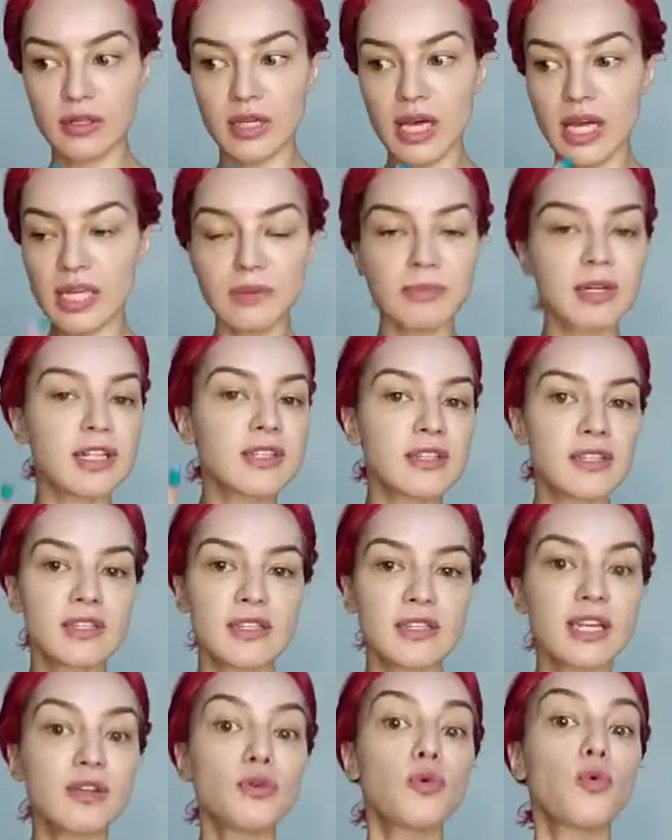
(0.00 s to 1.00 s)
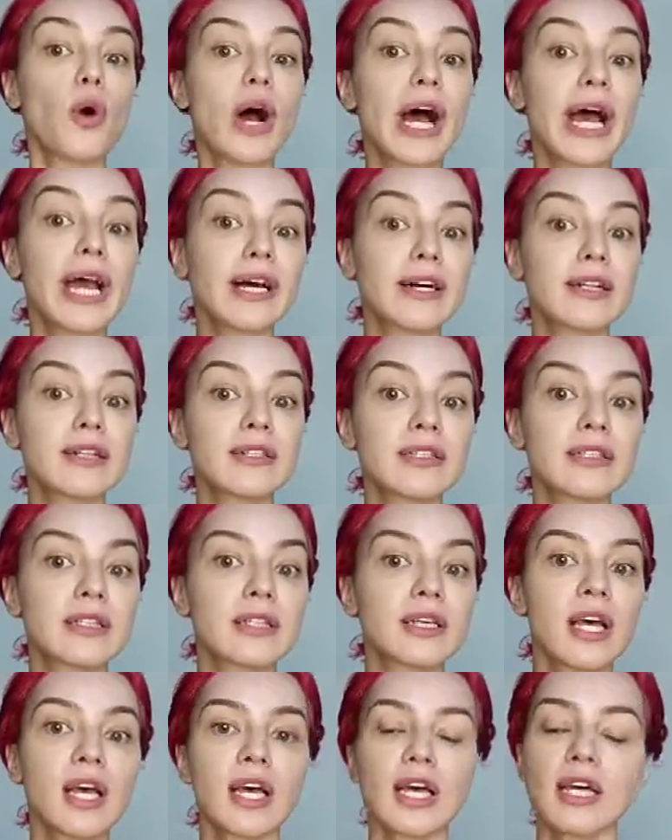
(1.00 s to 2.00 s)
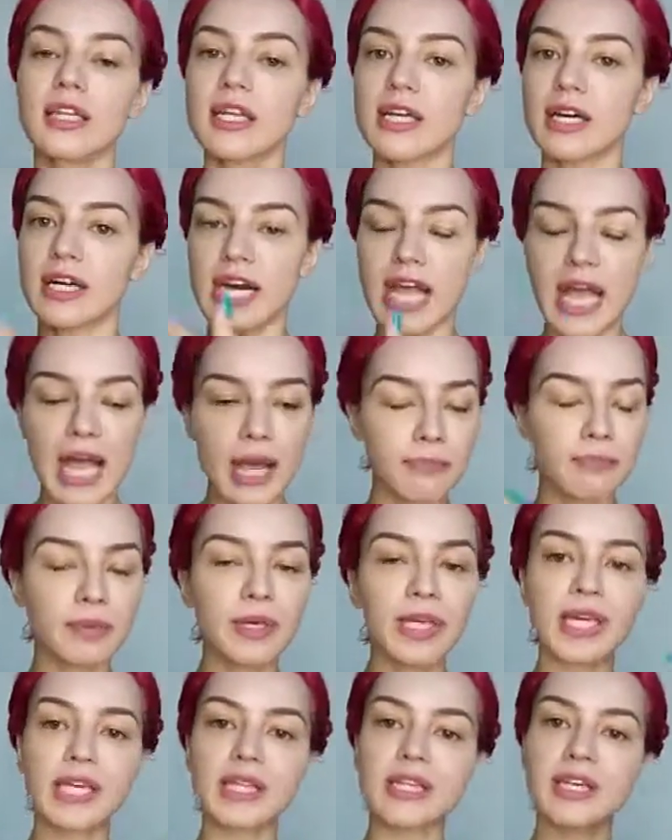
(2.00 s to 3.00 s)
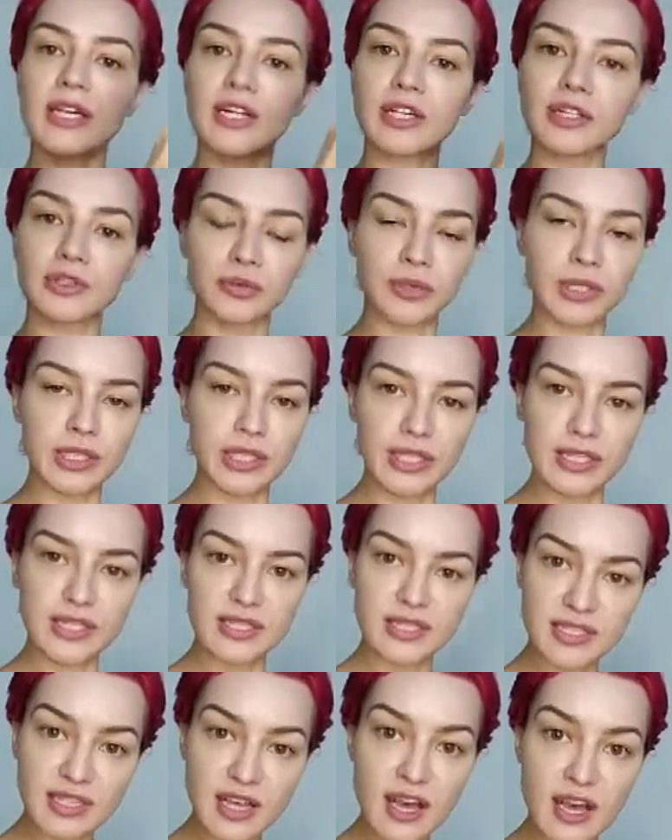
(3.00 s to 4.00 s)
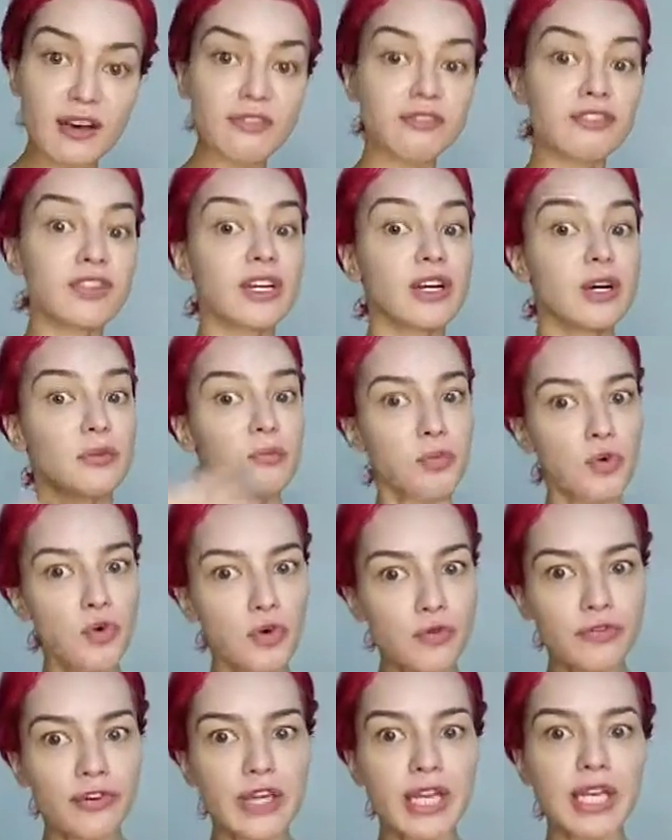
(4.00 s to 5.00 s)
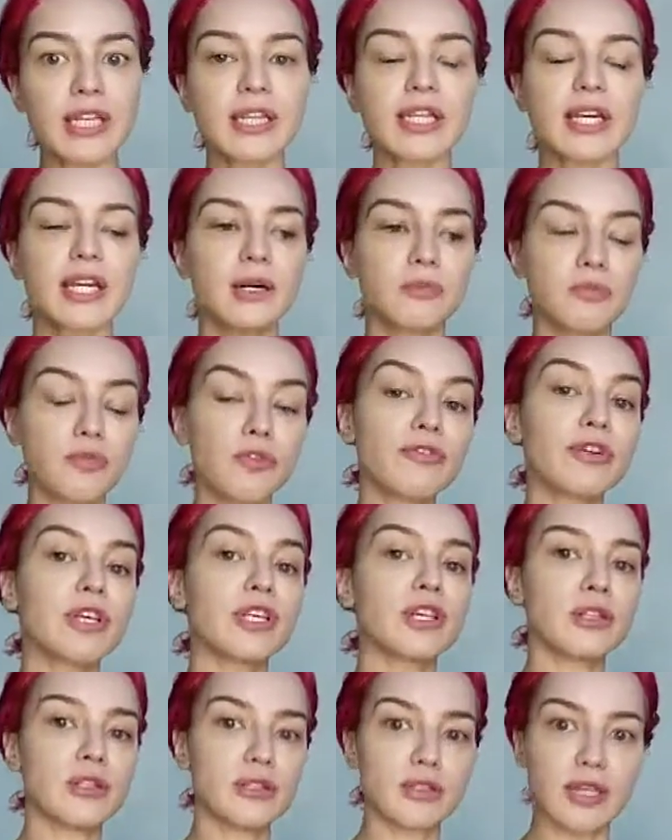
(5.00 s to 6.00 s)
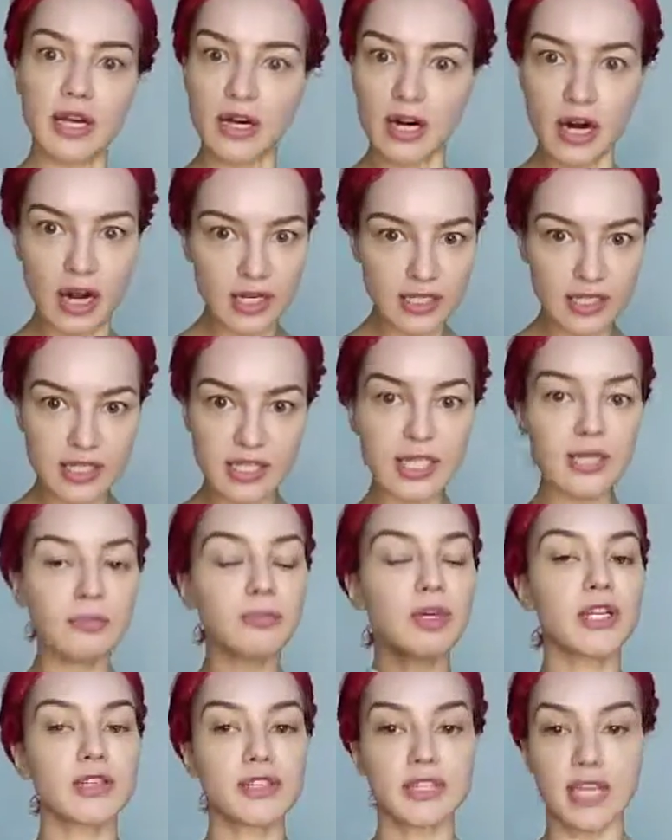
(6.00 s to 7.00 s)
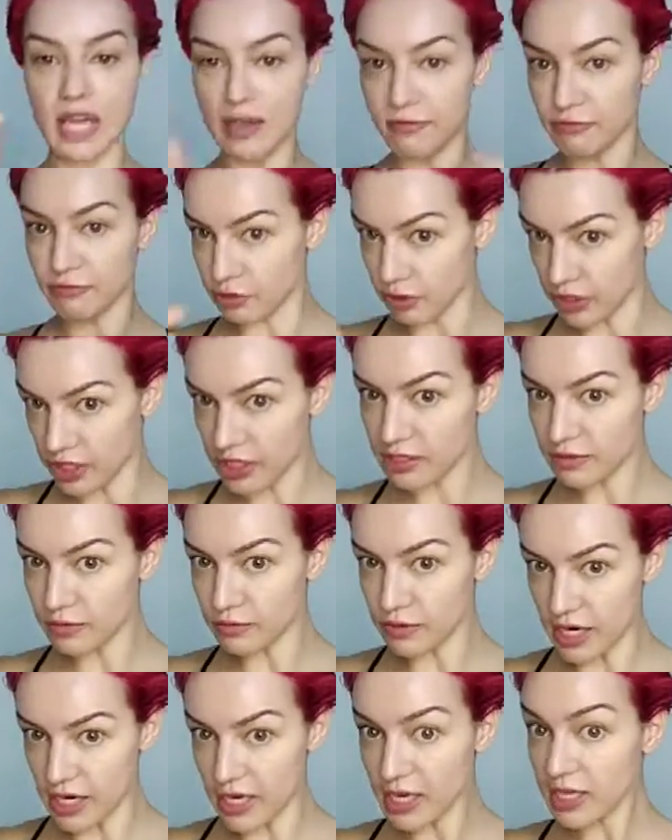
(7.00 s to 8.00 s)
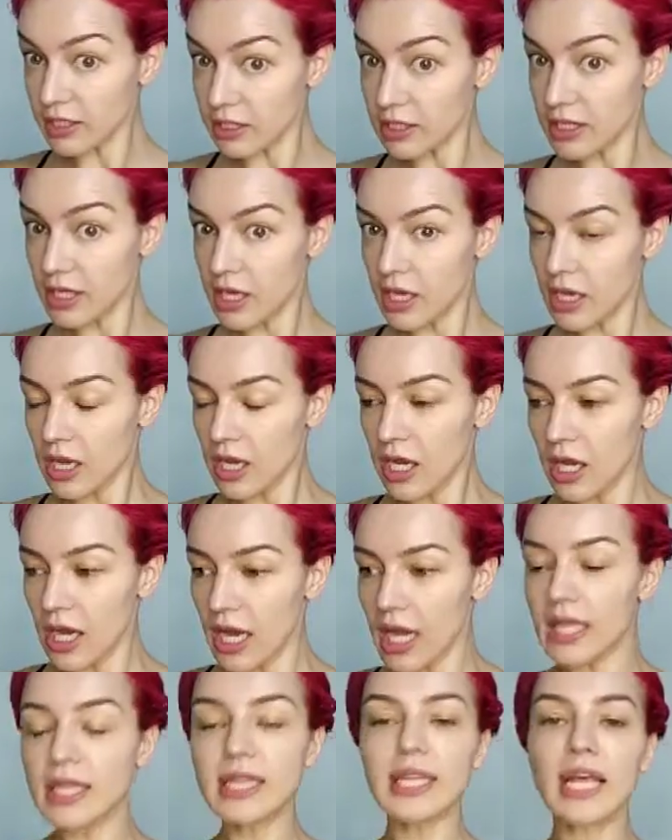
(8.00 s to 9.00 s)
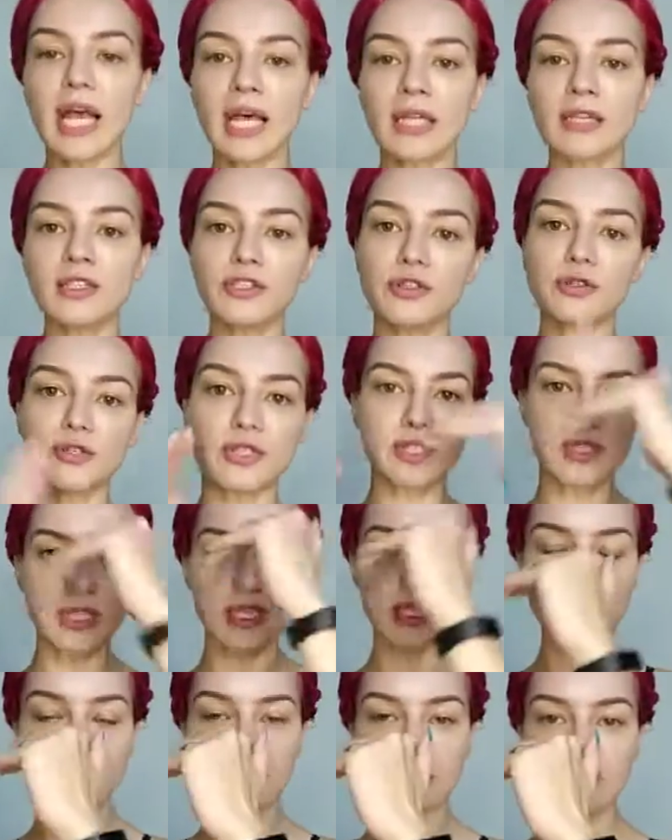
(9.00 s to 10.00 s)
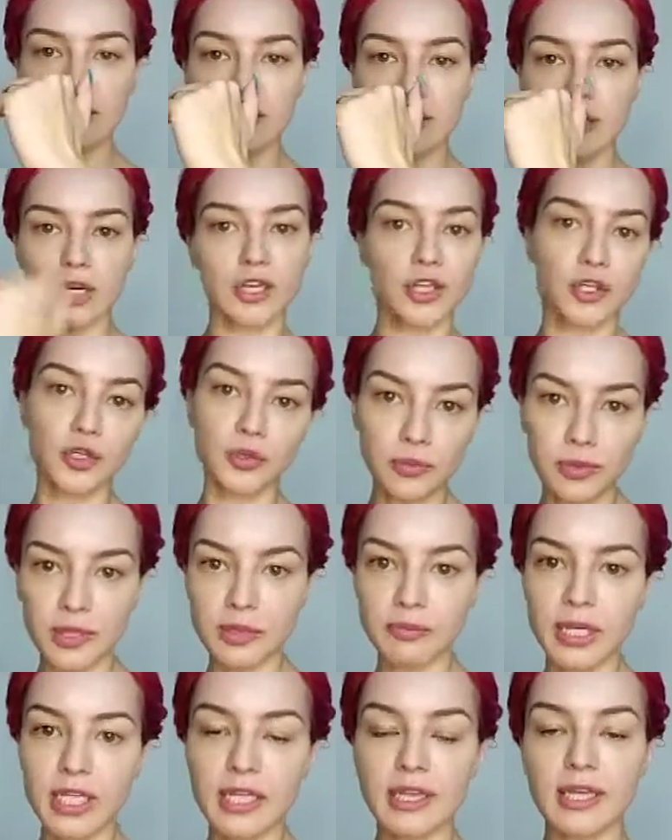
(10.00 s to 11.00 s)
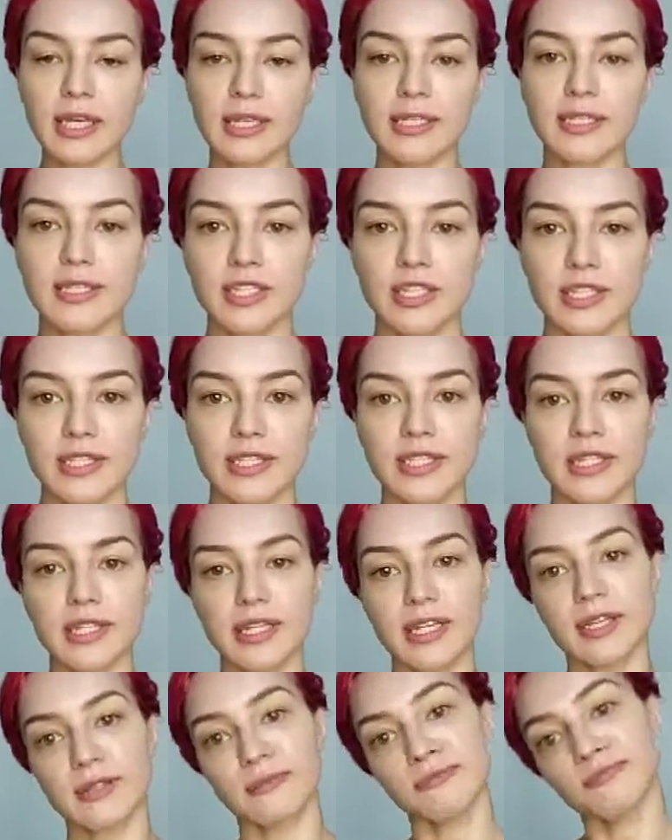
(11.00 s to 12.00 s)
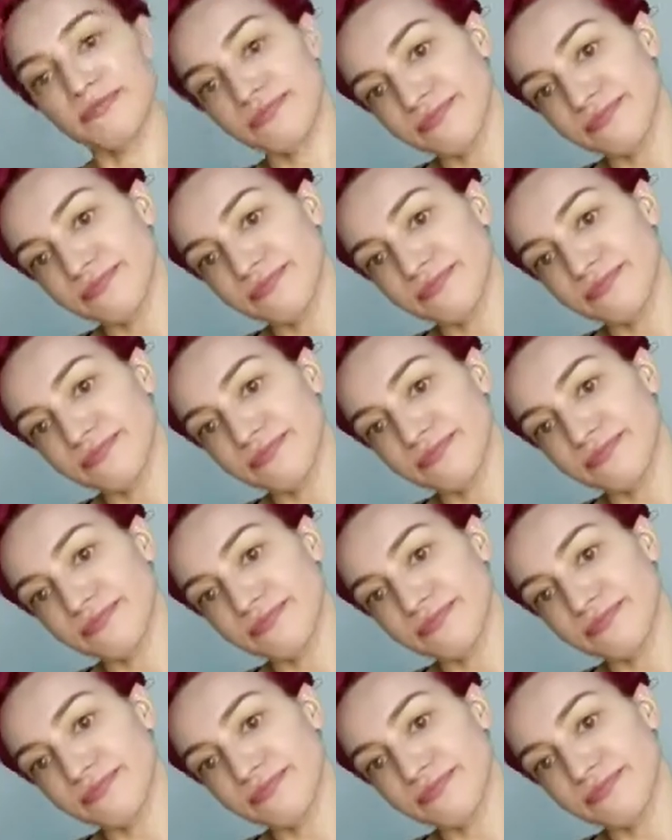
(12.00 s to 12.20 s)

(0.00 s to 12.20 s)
animals in the wild, they are happy, they are doing their stuff, they are moving, they are hustling because they have to eat, right? And then you see a human being that is just sitting